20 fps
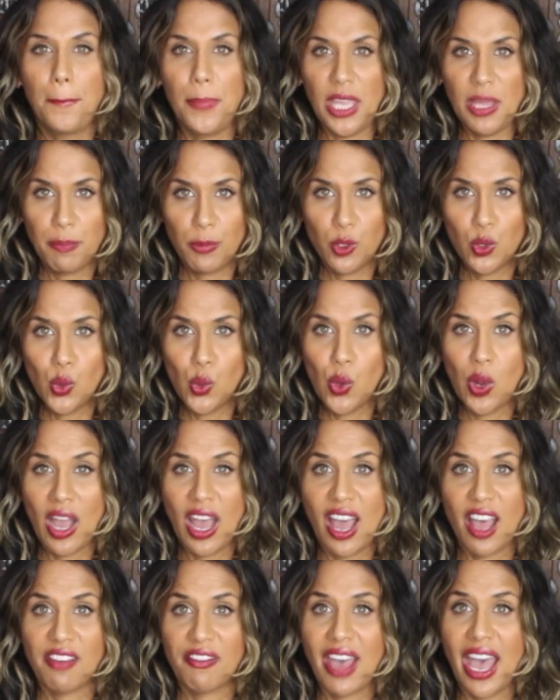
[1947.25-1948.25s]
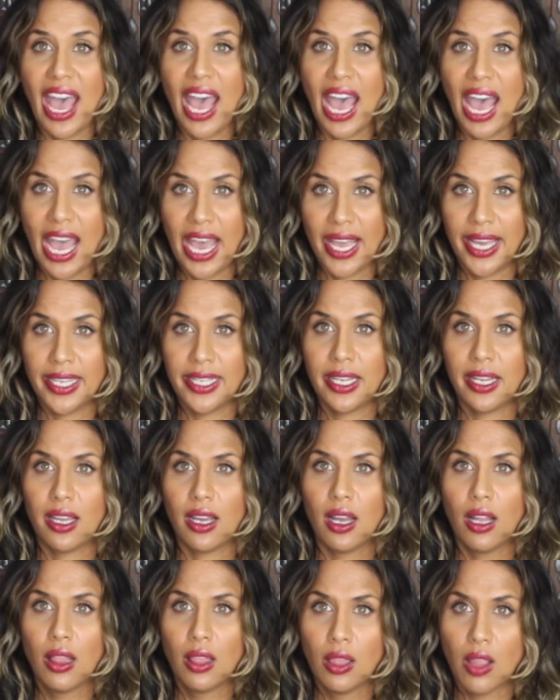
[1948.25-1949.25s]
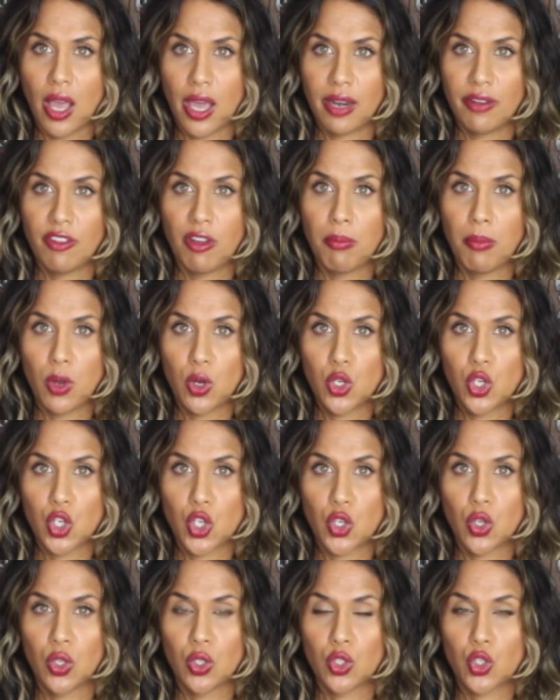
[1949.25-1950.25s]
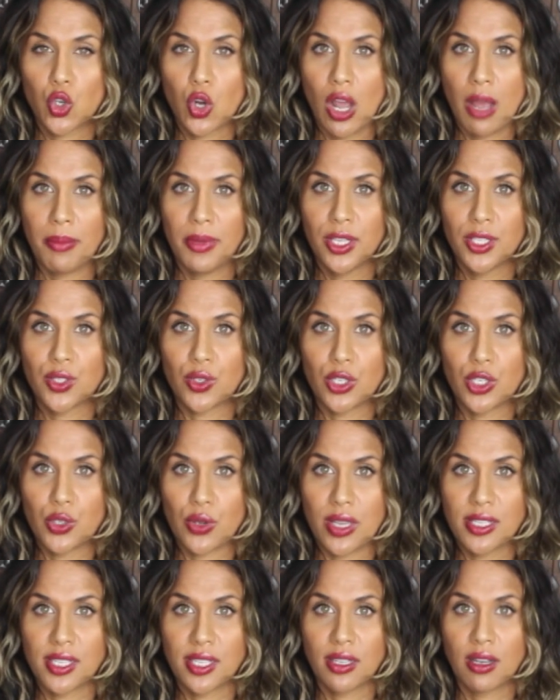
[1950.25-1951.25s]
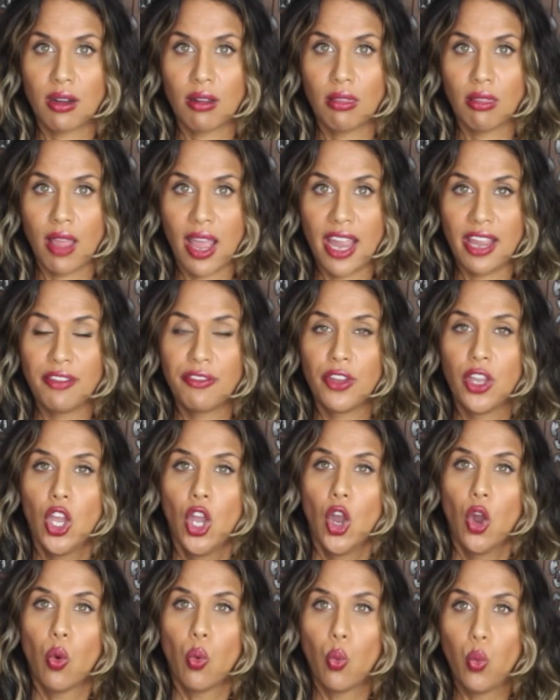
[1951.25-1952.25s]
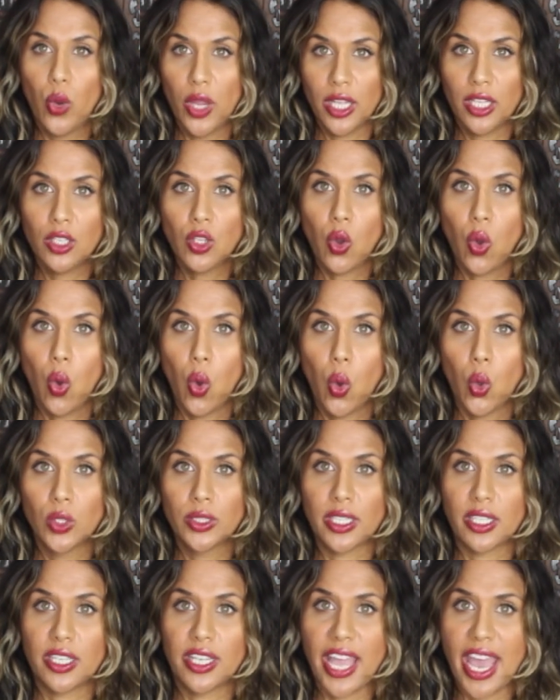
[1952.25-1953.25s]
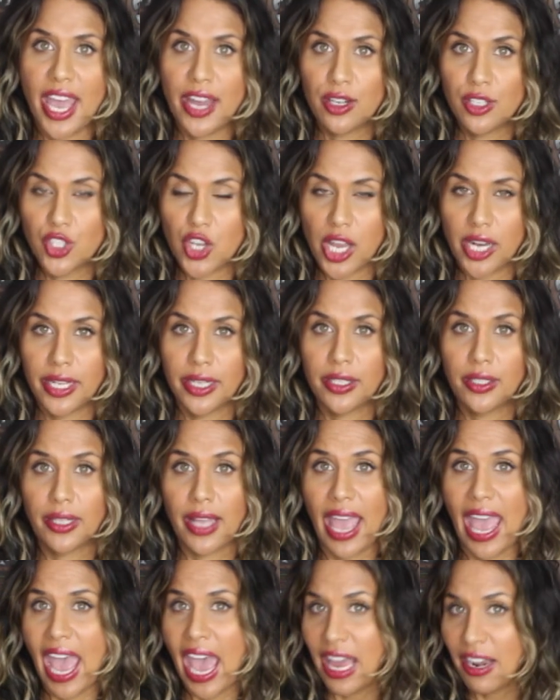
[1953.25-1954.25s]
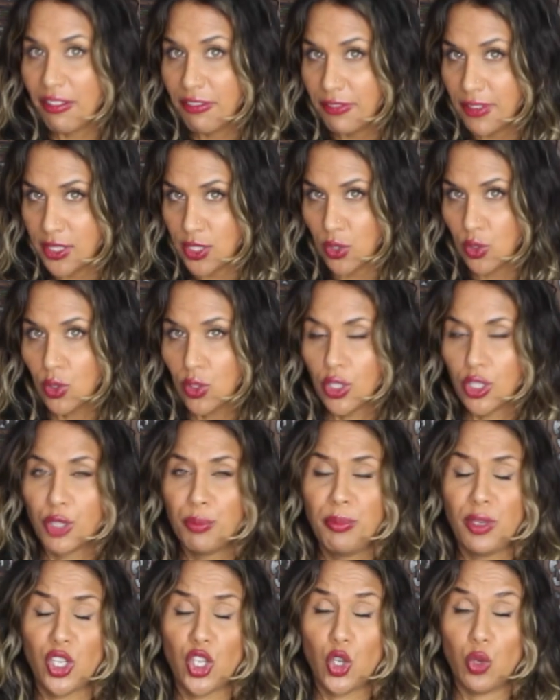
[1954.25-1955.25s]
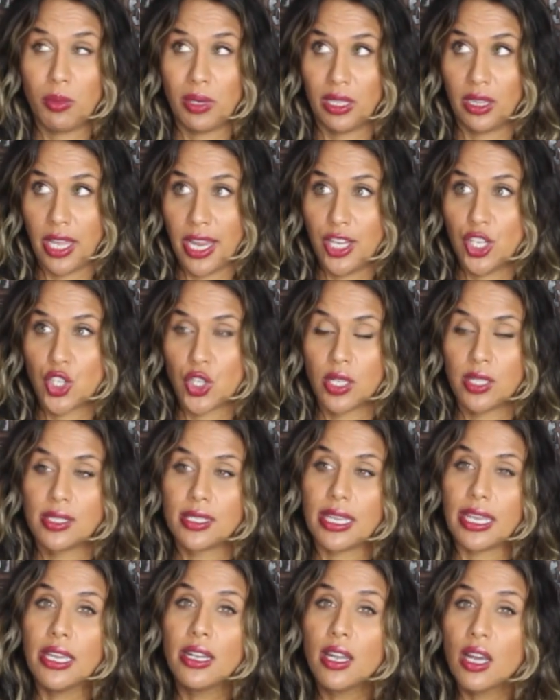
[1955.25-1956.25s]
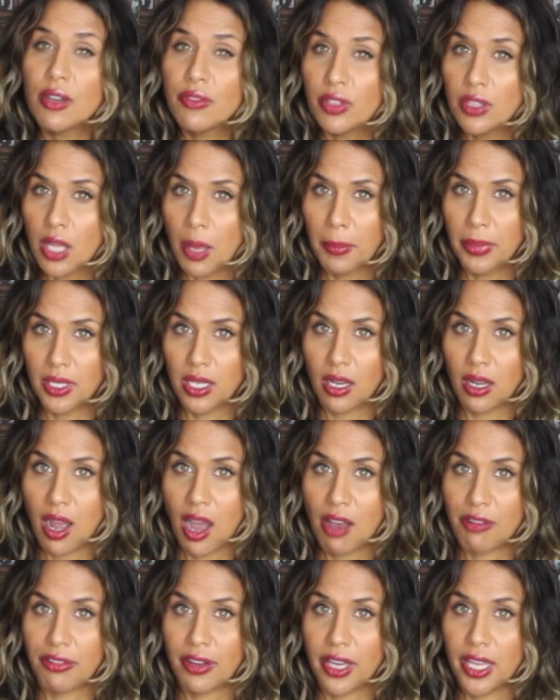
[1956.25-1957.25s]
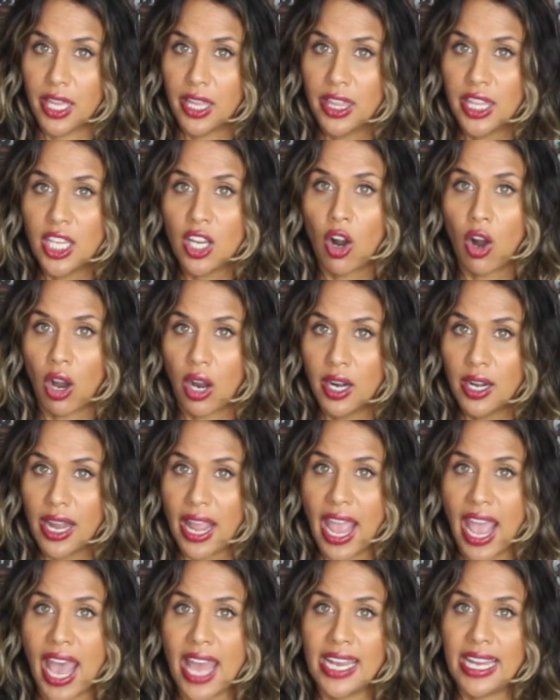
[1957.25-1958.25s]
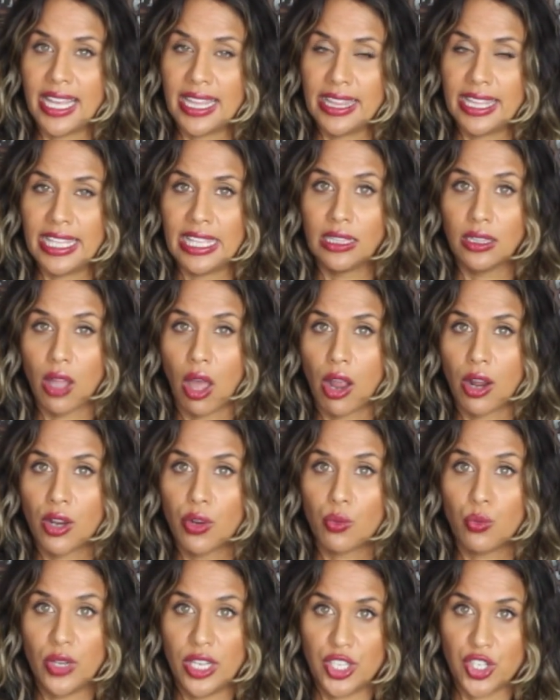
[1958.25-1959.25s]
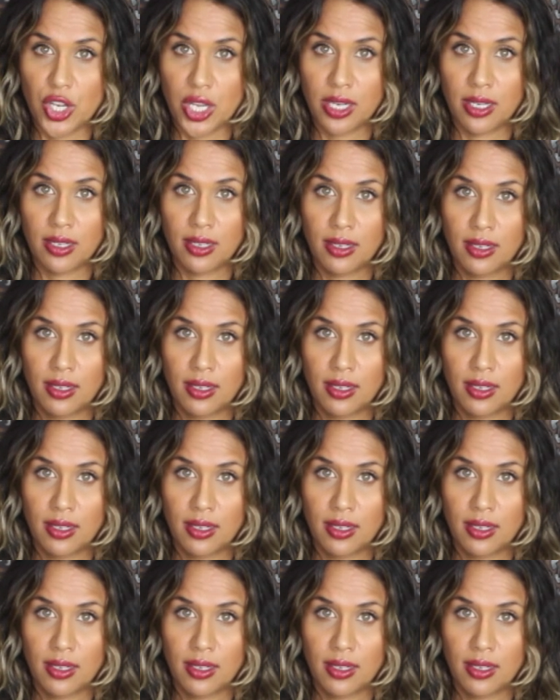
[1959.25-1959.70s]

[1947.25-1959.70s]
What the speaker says: People who have had a lot of emotional traumas or stress in their life will hold energetic and physical accumulations in Avalambaka kapha, in the heart and in the lung region.